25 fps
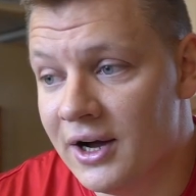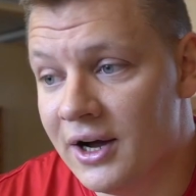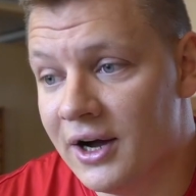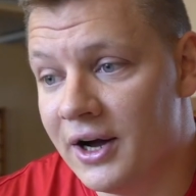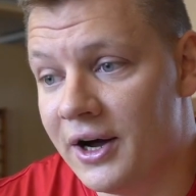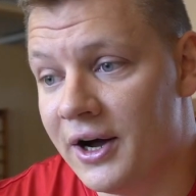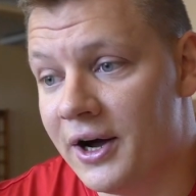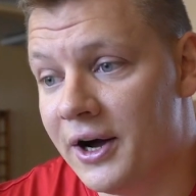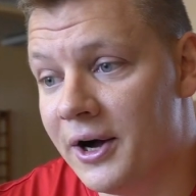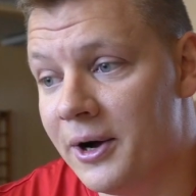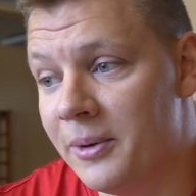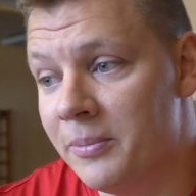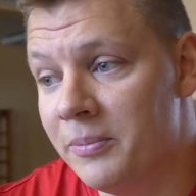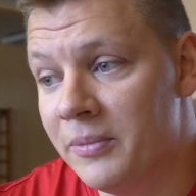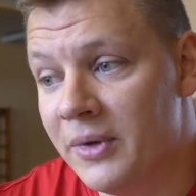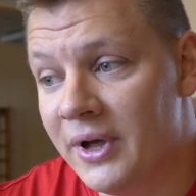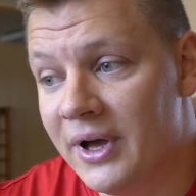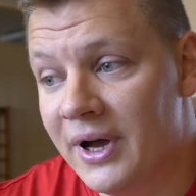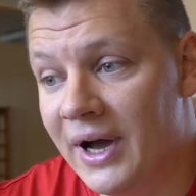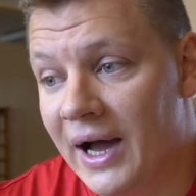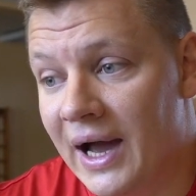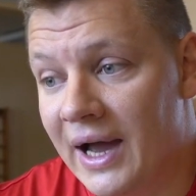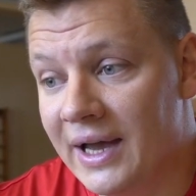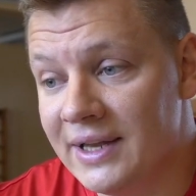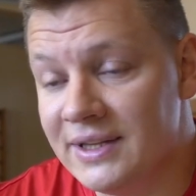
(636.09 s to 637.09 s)

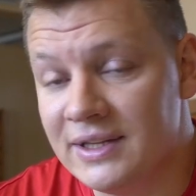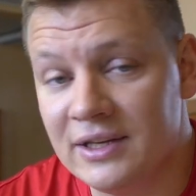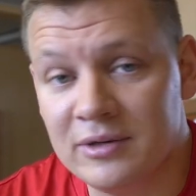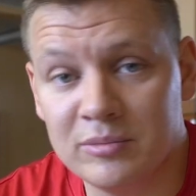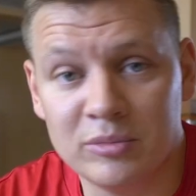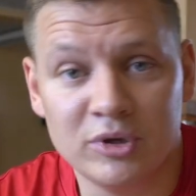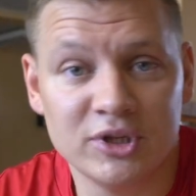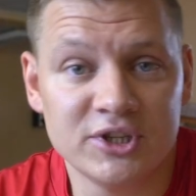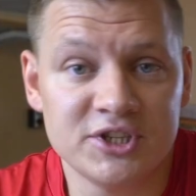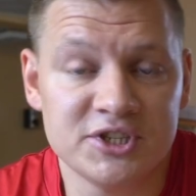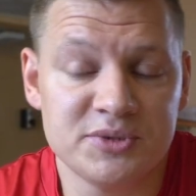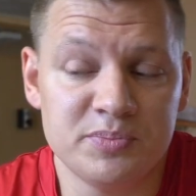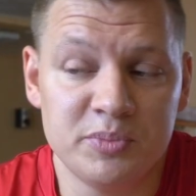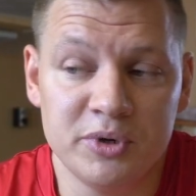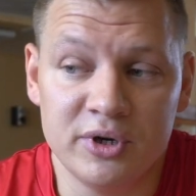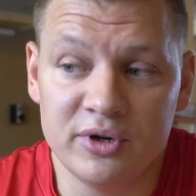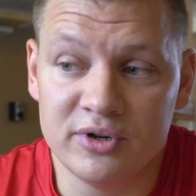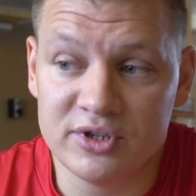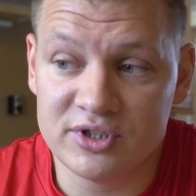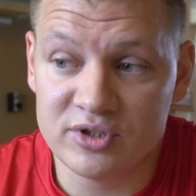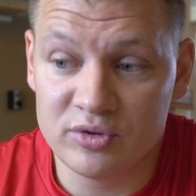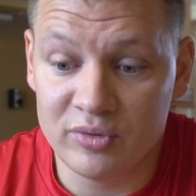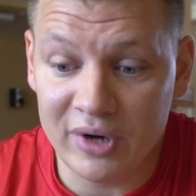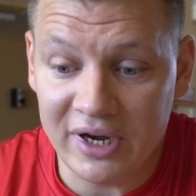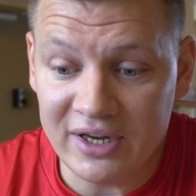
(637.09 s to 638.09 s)
I think Multispinner
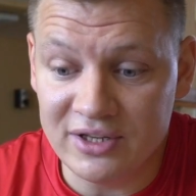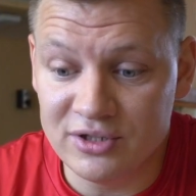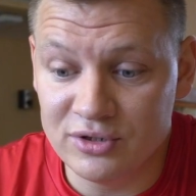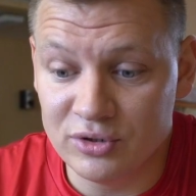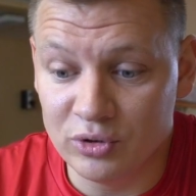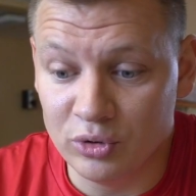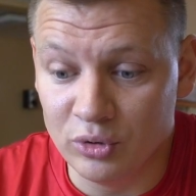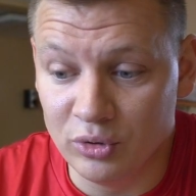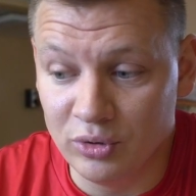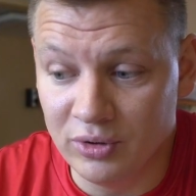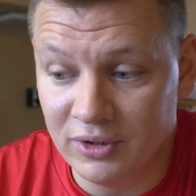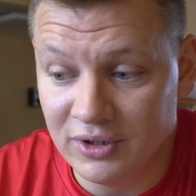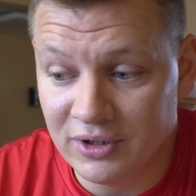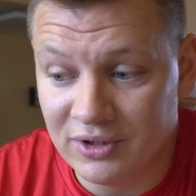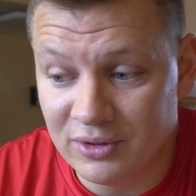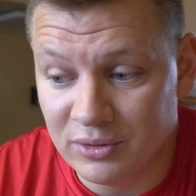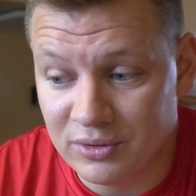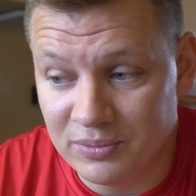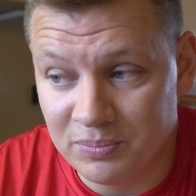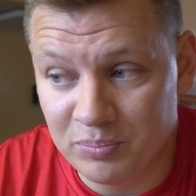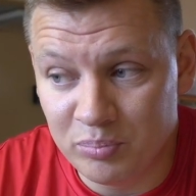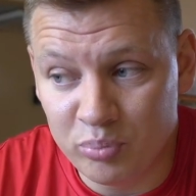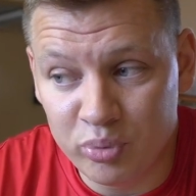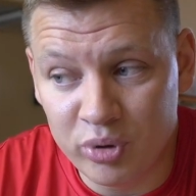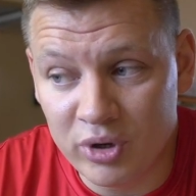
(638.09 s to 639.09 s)
is a great tool,
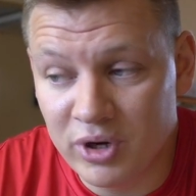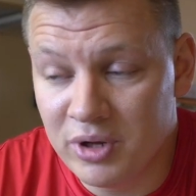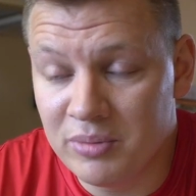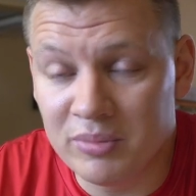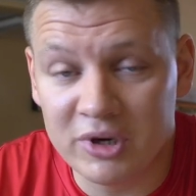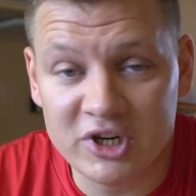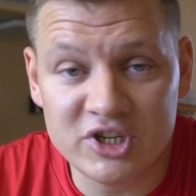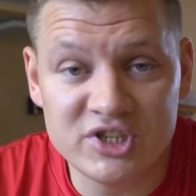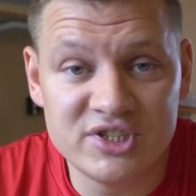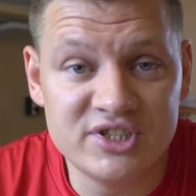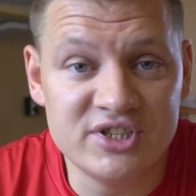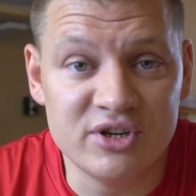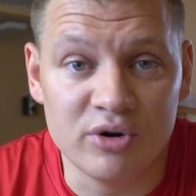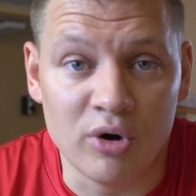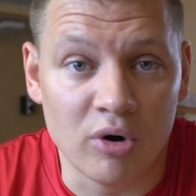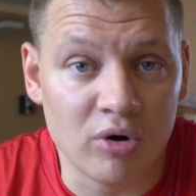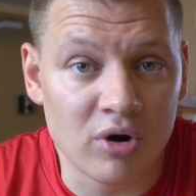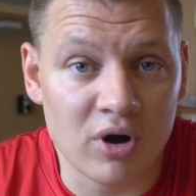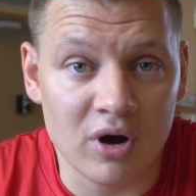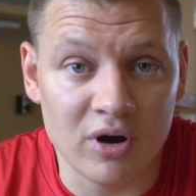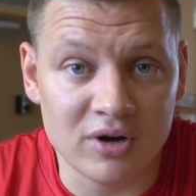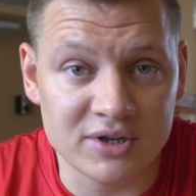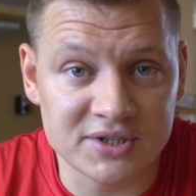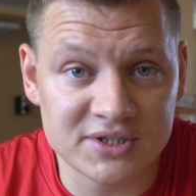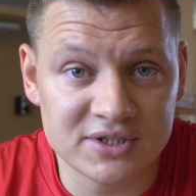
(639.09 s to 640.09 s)
pretty much zero
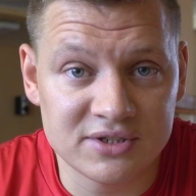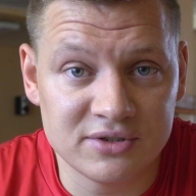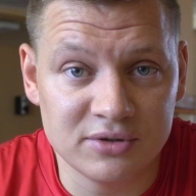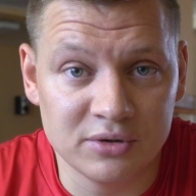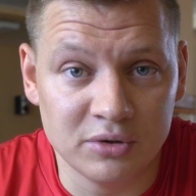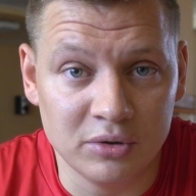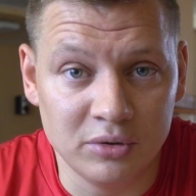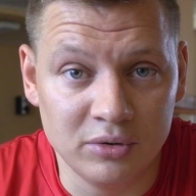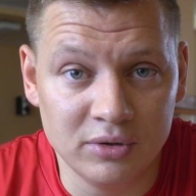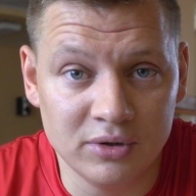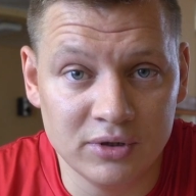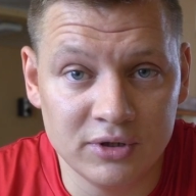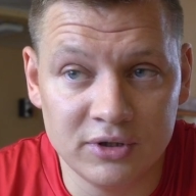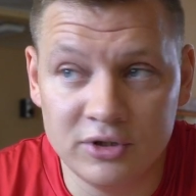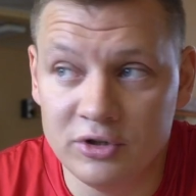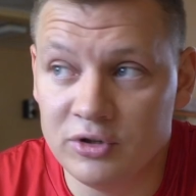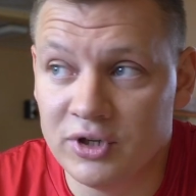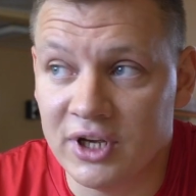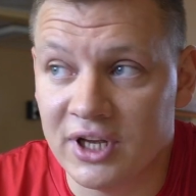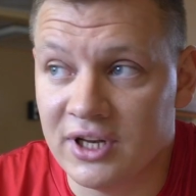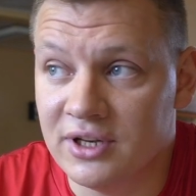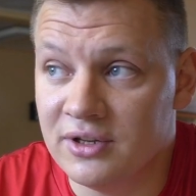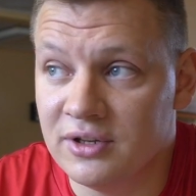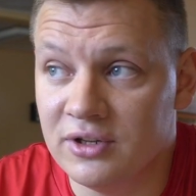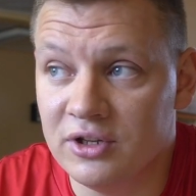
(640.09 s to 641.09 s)
cost tool. You
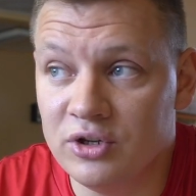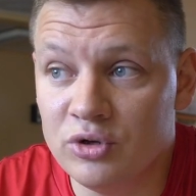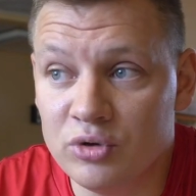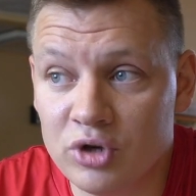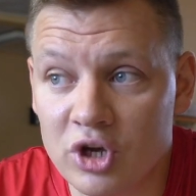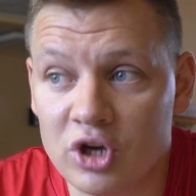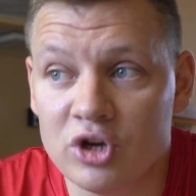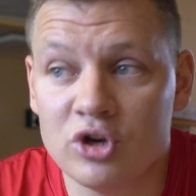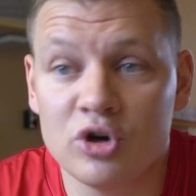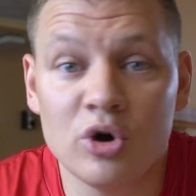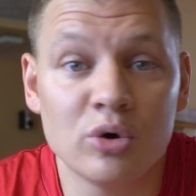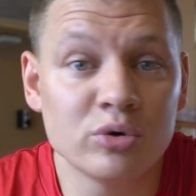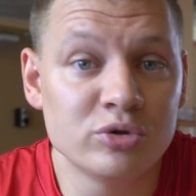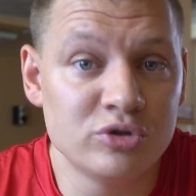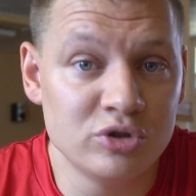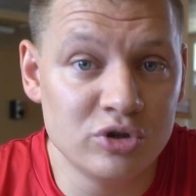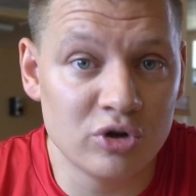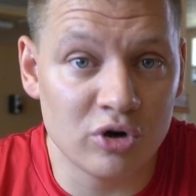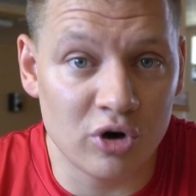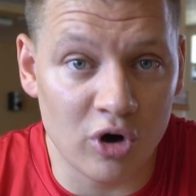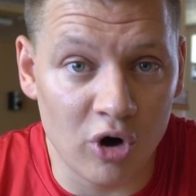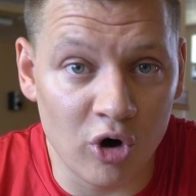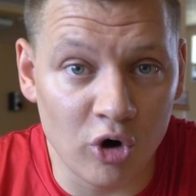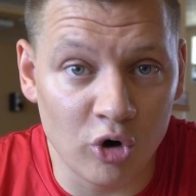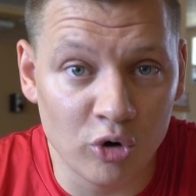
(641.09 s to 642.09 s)
can go to
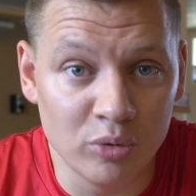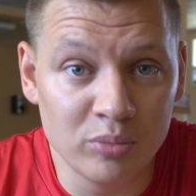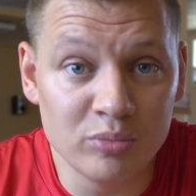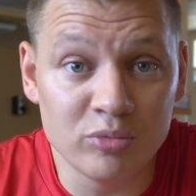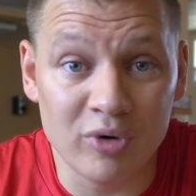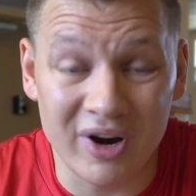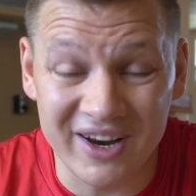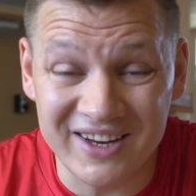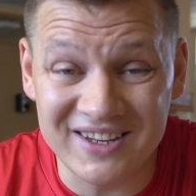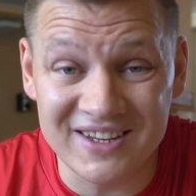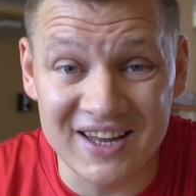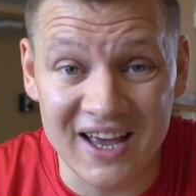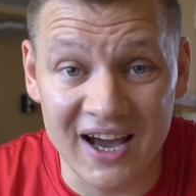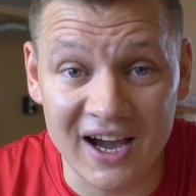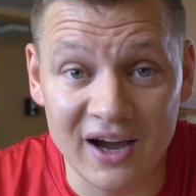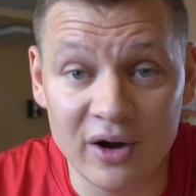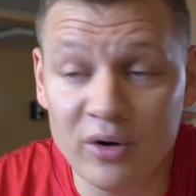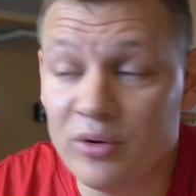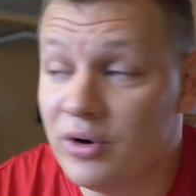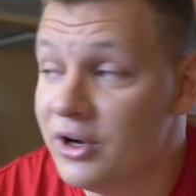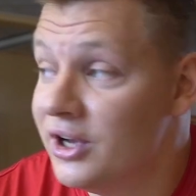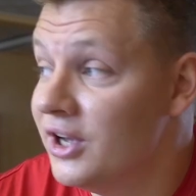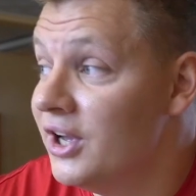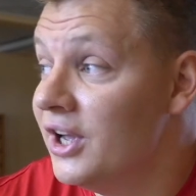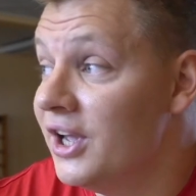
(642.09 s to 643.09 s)
your home right
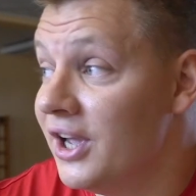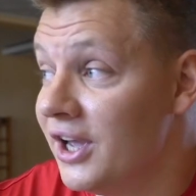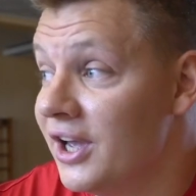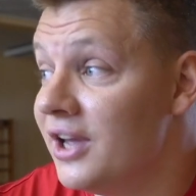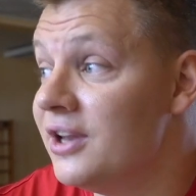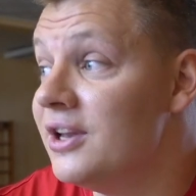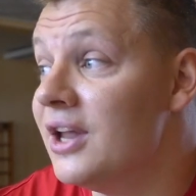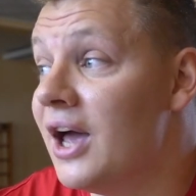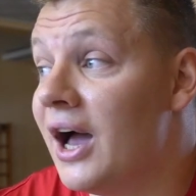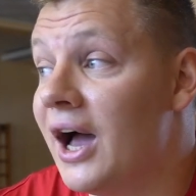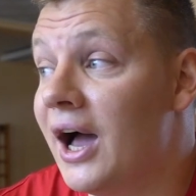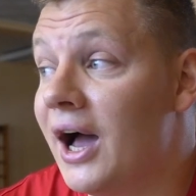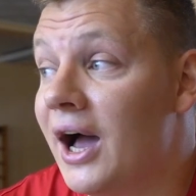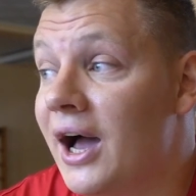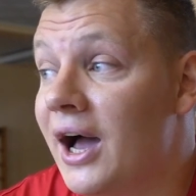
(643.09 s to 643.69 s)
now and